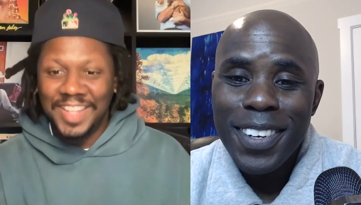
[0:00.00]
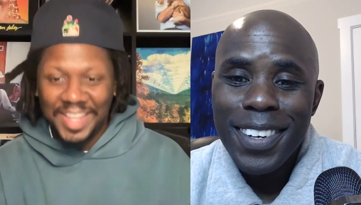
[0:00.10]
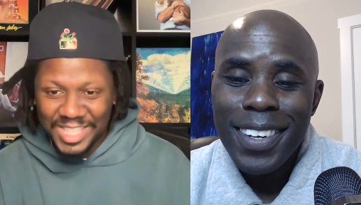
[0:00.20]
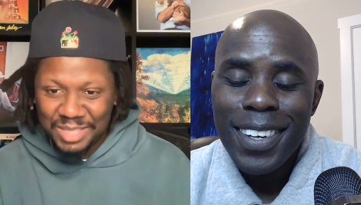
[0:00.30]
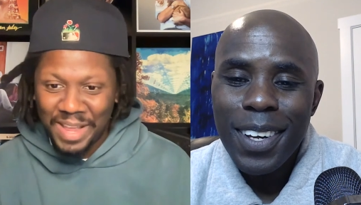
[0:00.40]

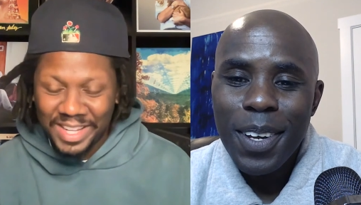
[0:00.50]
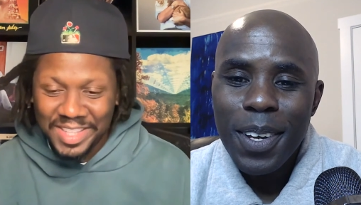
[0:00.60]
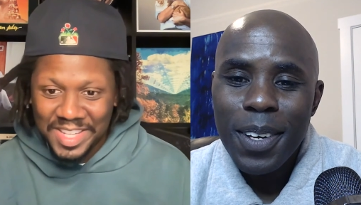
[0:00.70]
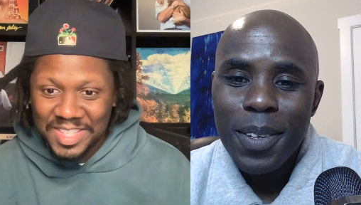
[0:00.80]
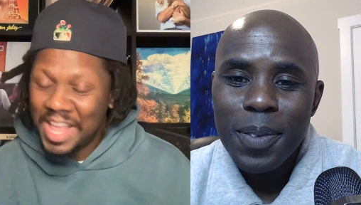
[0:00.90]
Speaker 1: Didn't expect
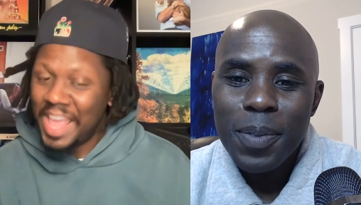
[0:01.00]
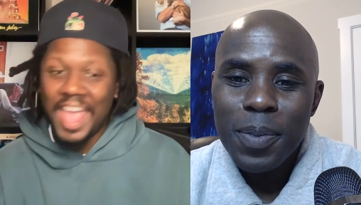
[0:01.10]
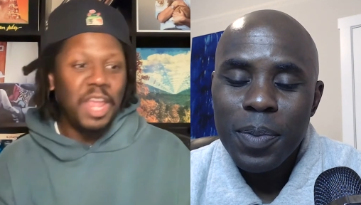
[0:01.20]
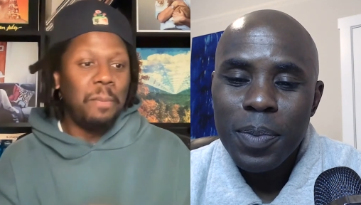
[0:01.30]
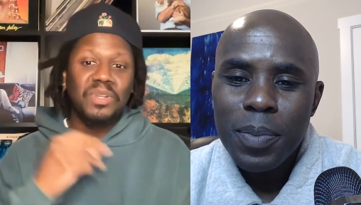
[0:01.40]
this.
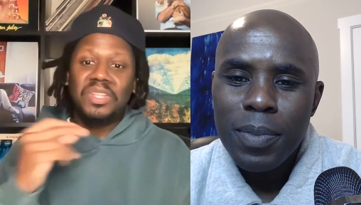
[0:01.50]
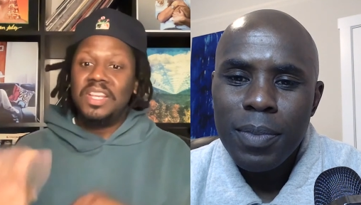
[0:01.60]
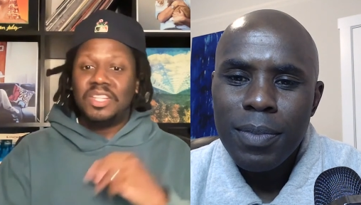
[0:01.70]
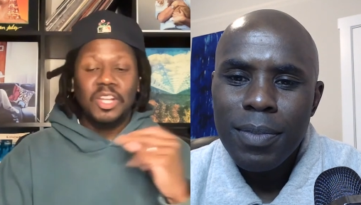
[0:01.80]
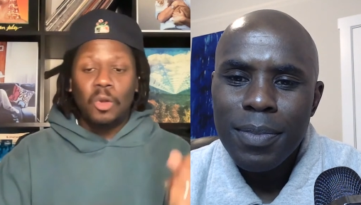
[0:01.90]
And he
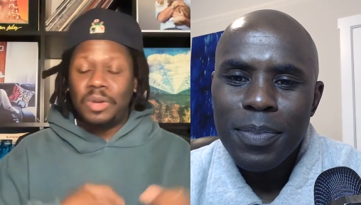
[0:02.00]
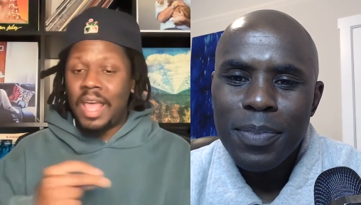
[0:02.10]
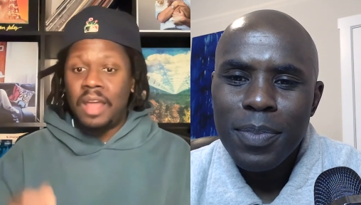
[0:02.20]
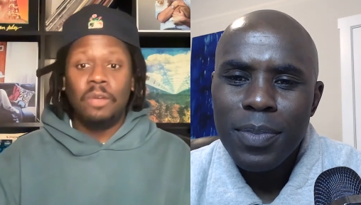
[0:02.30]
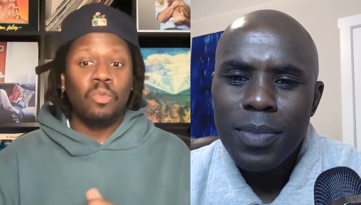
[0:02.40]
proceeds to go
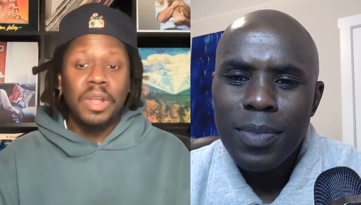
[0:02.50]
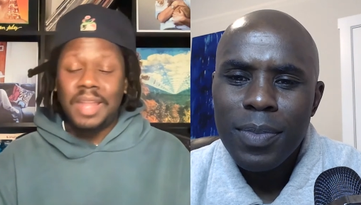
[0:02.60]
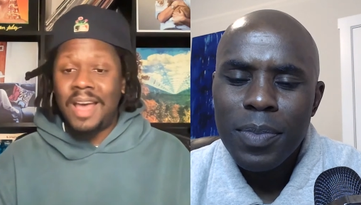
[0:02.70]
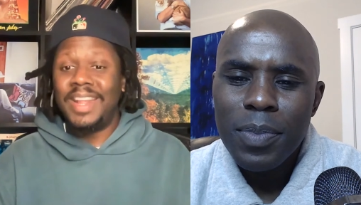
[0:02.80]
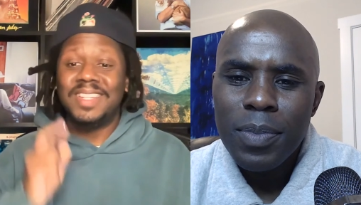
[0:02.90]
down and run
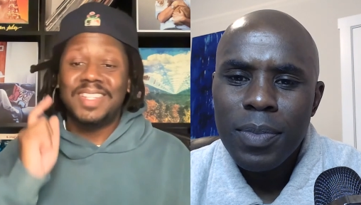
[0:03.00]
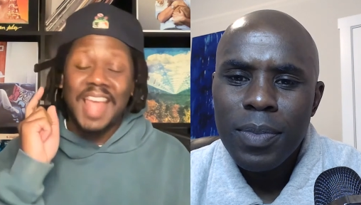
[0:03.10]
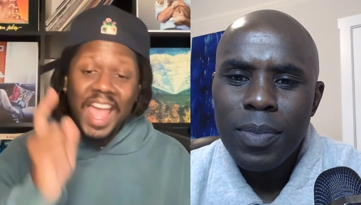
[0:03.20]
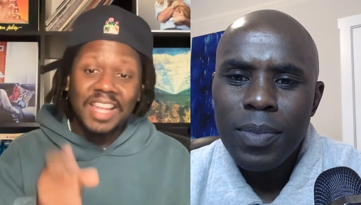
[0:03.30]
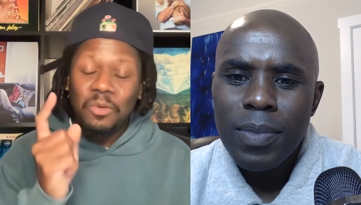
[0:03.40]
down
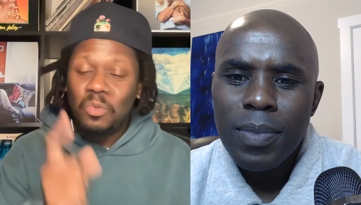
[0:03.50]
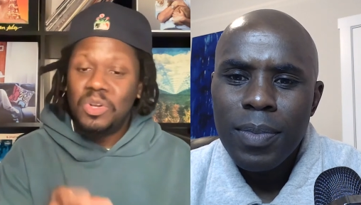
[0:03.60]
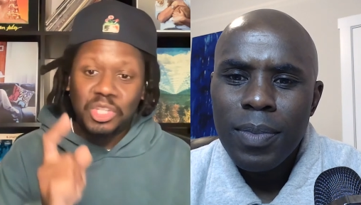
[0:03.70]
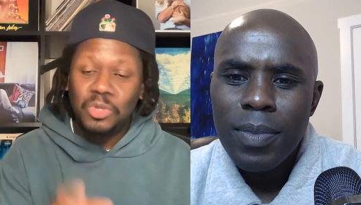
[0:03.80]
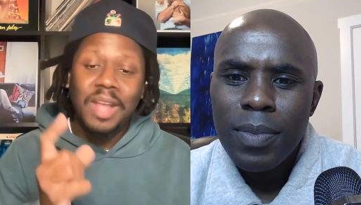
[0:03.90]
exactly
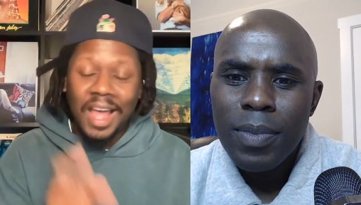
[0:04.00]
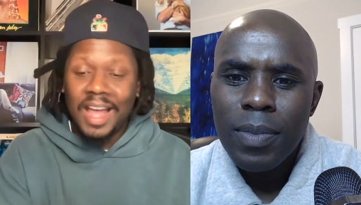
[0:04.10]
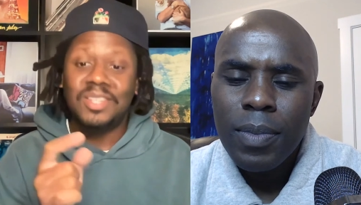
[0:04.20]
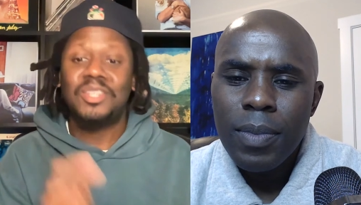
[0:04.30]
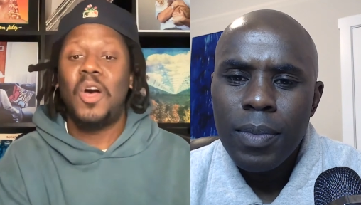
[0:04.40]
what you
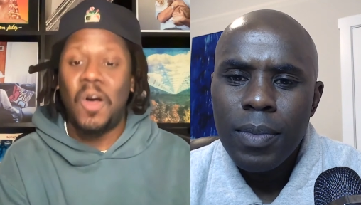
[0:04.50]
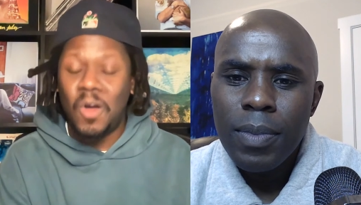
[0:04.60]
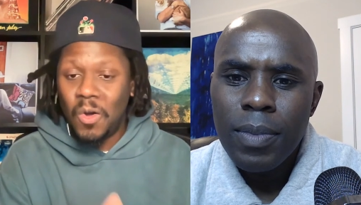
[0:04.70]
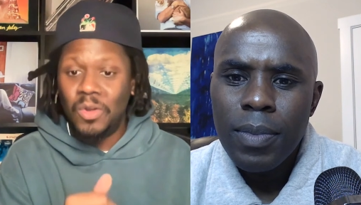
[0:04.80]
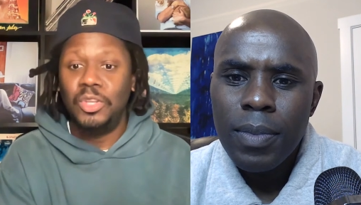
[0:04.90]
guys saw
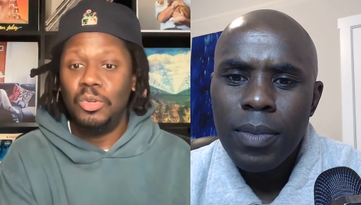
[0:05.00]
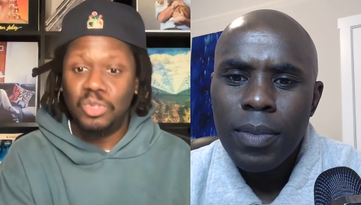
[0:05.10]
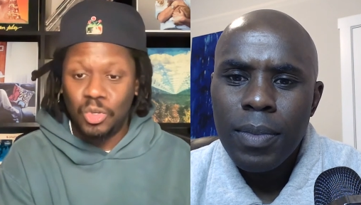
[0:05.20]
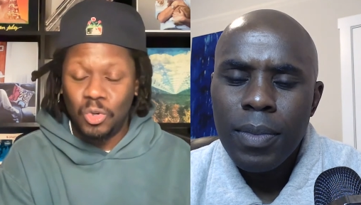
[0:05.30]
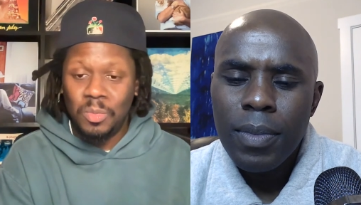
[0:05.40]
on
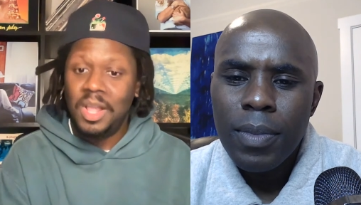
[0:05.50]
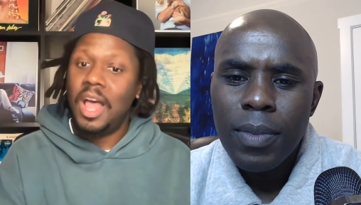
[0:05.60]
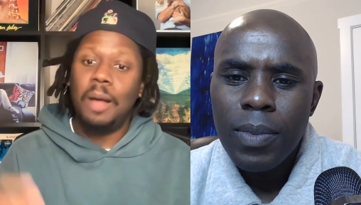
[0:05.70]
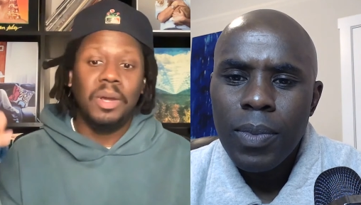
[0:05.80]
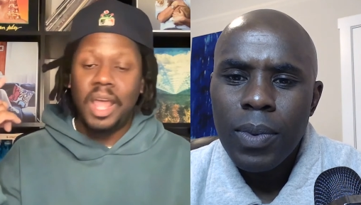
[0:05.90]
YouTube.
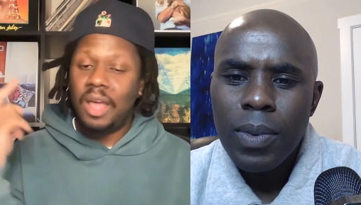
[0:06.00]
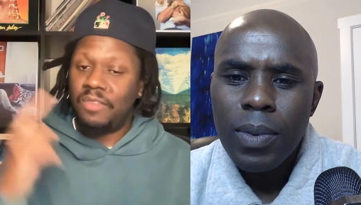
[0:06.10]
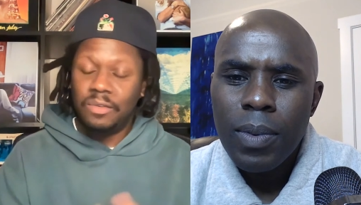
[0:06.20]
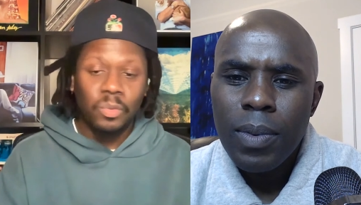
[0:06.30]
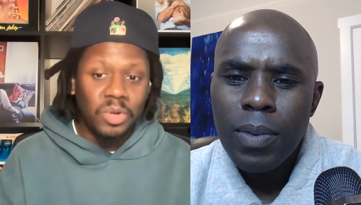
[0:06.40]
I'm going to have
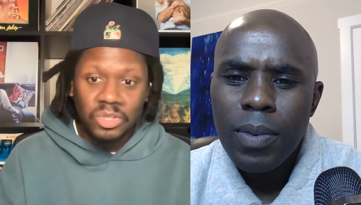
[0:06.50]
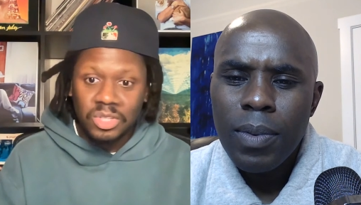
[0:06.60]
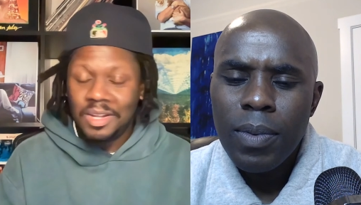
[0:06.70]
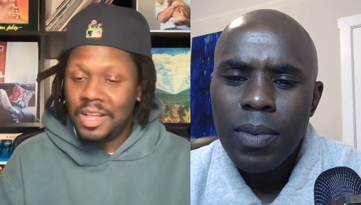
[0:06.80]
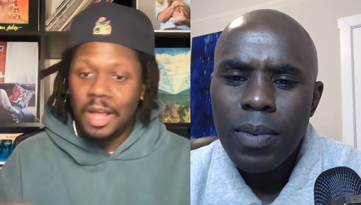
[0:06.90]
Avery
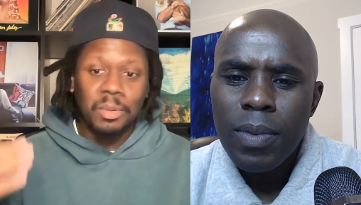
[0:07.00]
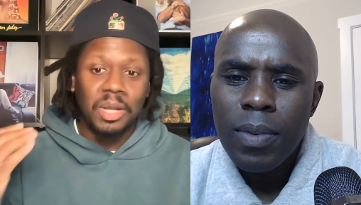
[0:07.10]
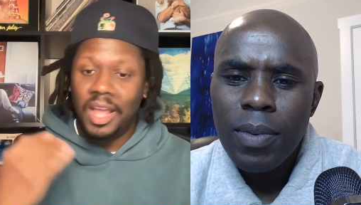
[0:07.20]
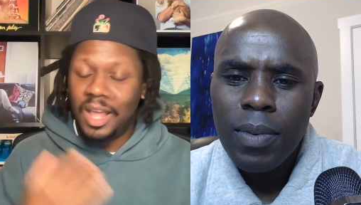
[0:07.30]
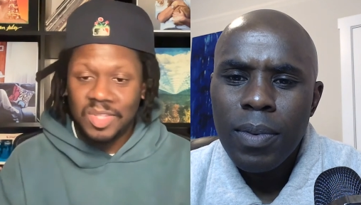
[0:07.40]
Wilson. I'm
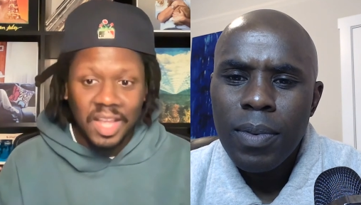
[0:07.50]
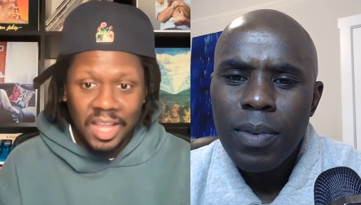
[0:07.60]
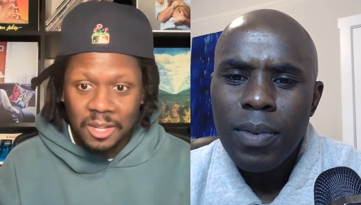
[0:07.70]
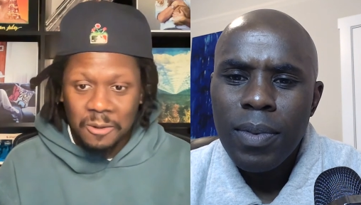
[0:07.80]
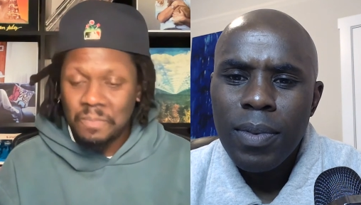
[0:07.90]
going to have Tank.